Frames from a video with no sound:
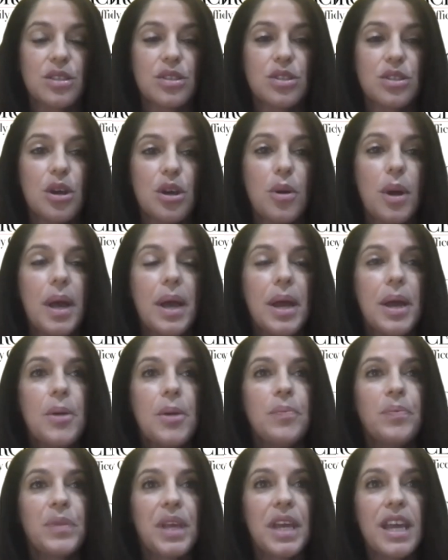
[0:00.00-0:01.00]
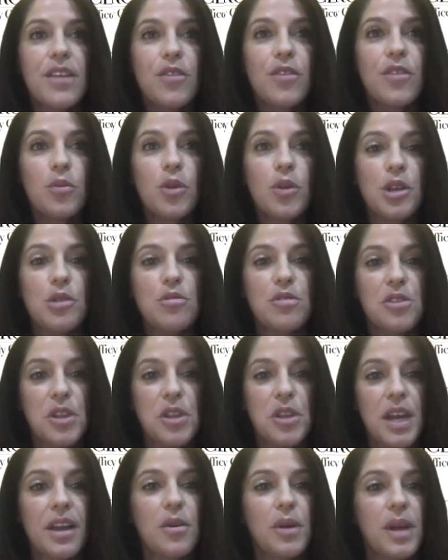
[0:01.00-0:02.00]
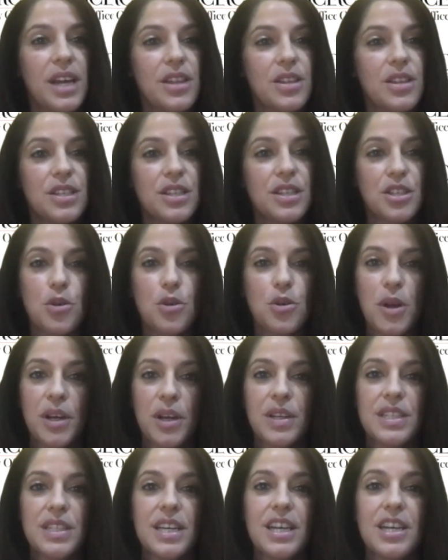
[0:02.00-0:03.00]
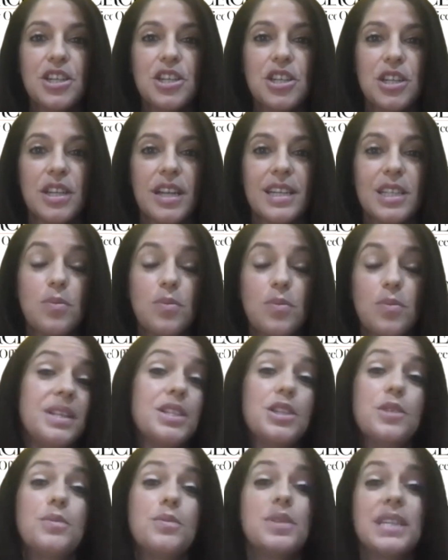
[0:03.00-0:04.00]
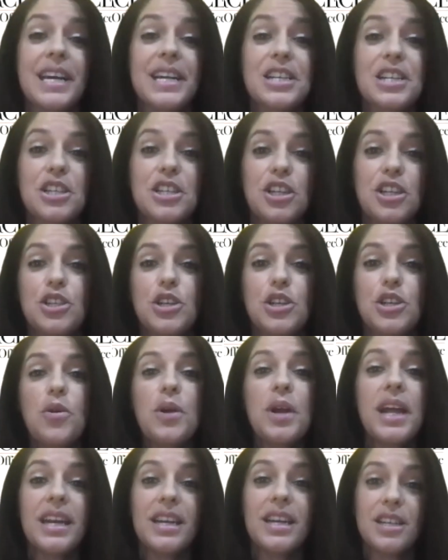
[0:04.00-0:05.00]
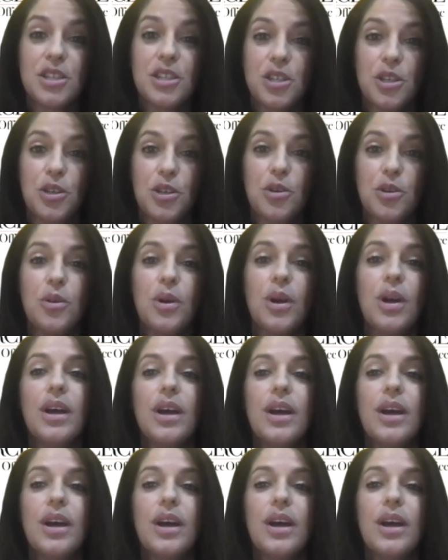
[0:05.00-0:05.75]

So even when you think, okay, this is an organization that's been substantially donated to